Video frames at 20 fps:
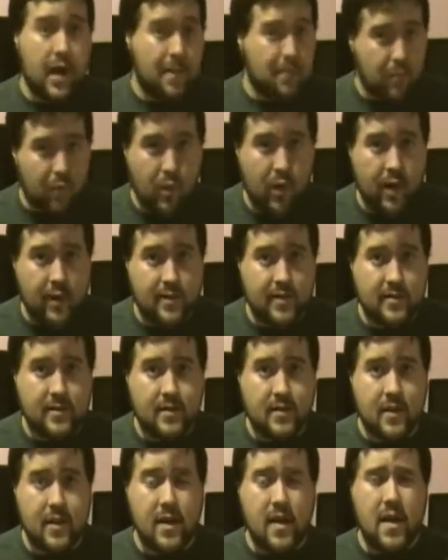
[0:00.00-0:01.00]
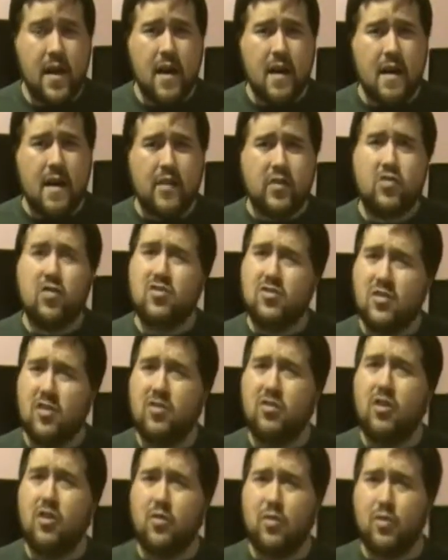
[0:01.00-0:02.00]
plot points. It's just
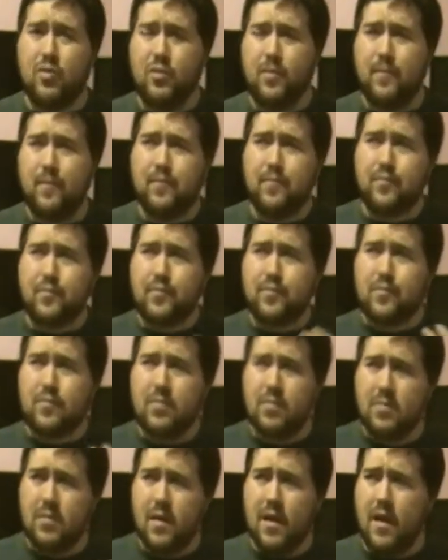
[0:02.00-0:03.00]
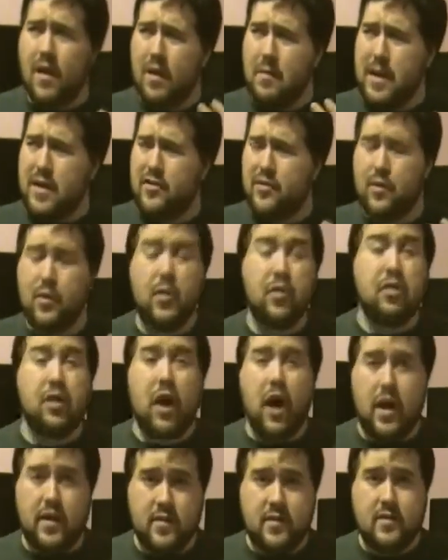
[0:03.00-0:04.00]
the general... my general
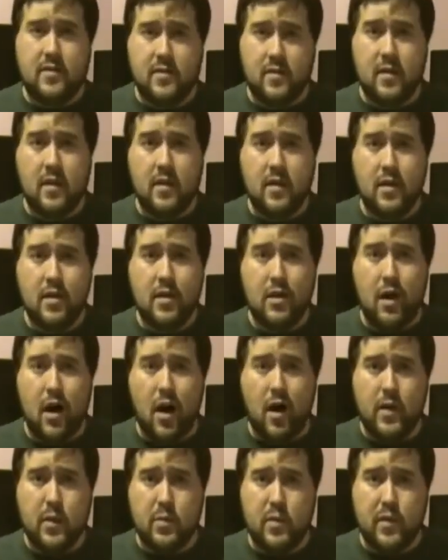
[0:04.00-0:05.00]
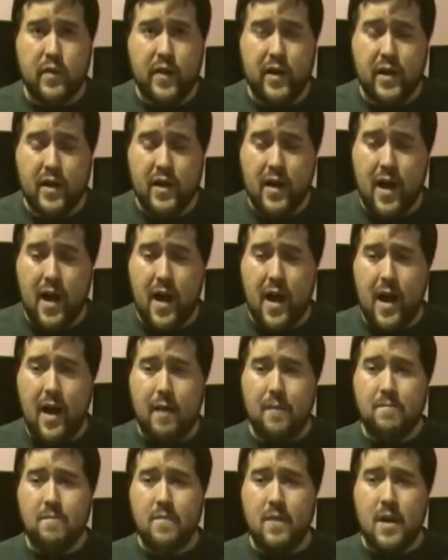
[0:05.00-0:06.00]
thoughts on the movie.
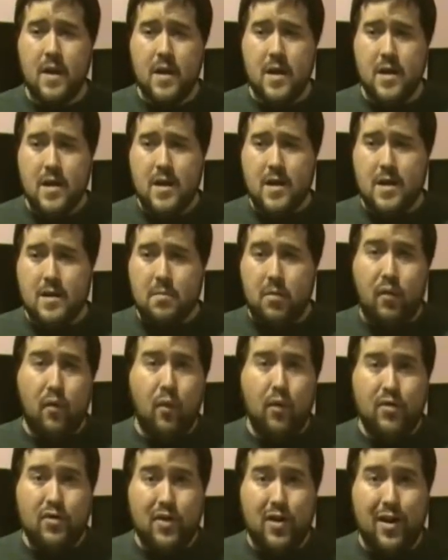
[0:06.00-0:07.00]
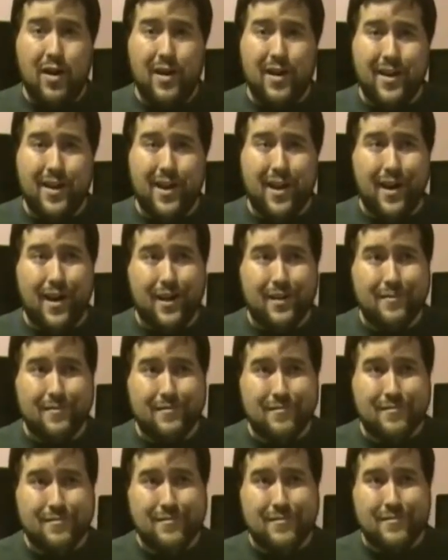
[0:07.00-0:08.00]
Before I start,
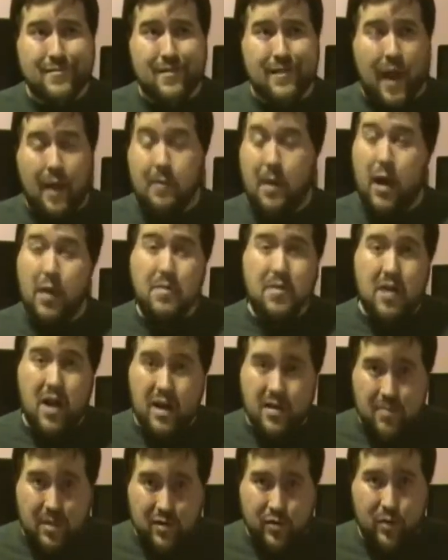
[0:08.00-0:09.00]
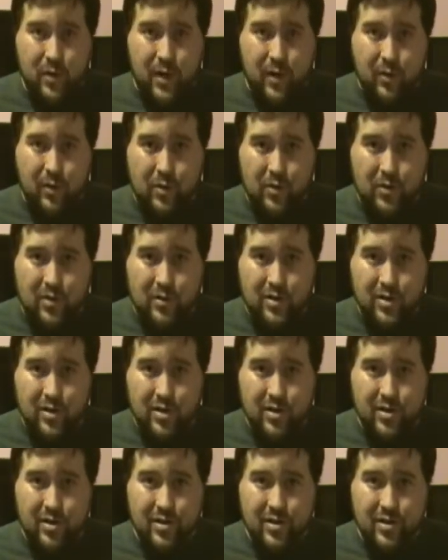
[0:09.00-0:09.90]
I'm not going to be talking about trailers